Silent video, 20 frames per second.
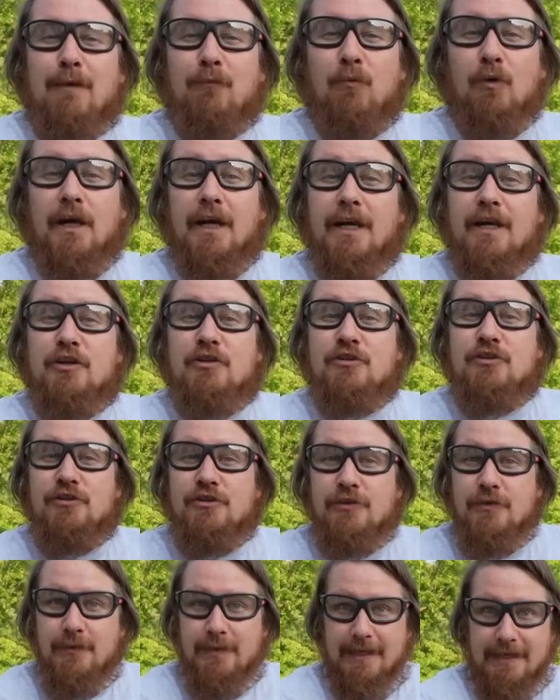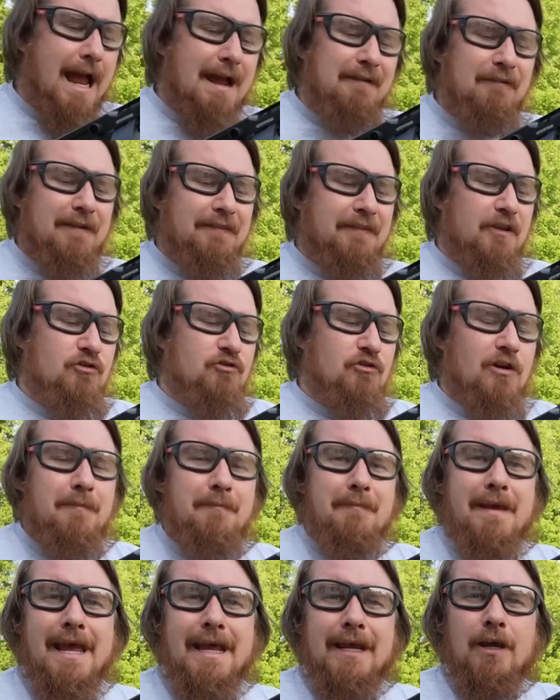and we're gonna shoot it. I've got the
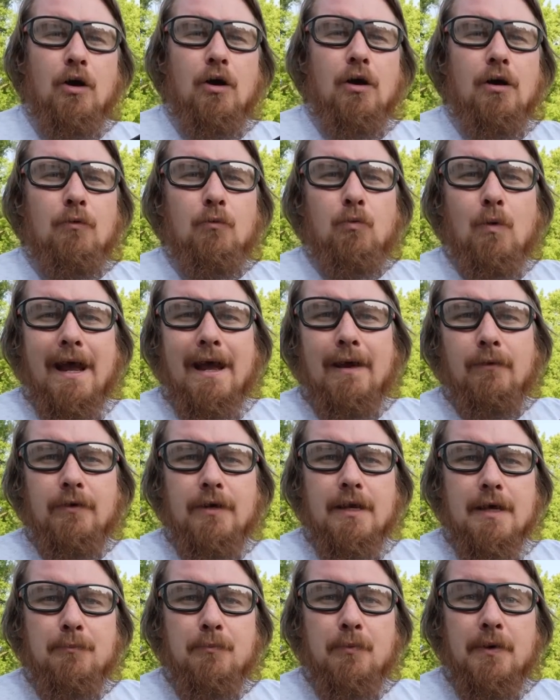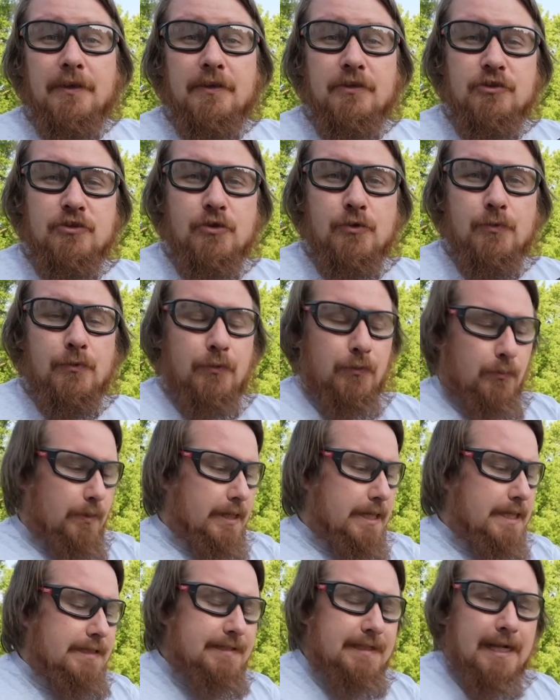drum mag all wound up with two
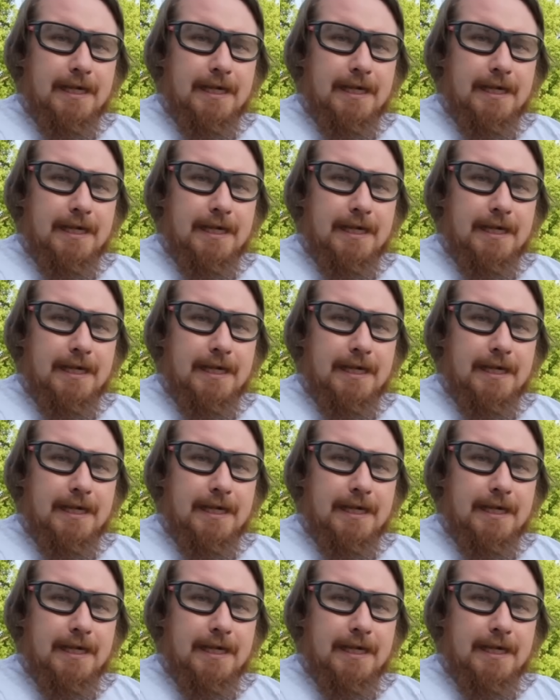threes.